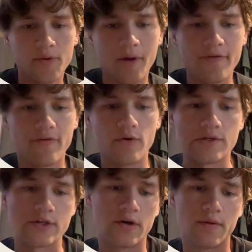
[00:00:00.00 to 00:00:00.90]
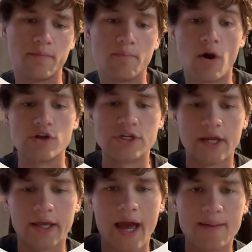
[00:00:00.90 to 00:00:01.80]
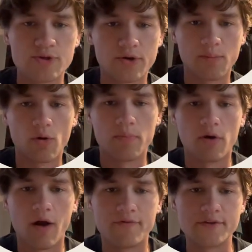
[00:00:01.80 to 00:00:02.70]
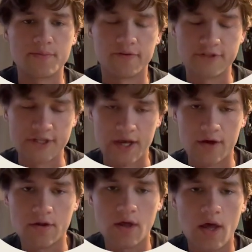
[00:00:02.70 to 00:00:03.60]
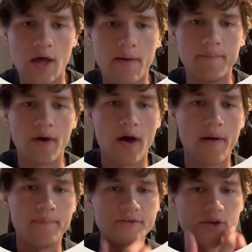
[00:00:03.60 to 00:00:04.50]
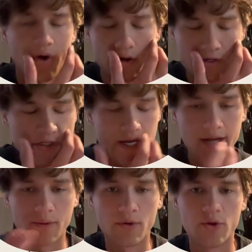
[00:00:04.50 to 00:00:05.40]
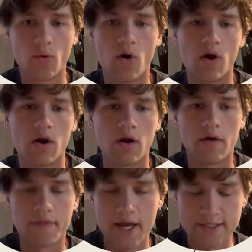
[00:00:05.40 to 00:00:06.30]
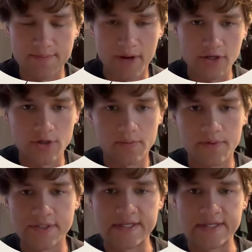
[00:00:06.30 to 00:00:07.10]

you might focus on margin and capturing more profits per sale. So understanding where you are on that spectrum is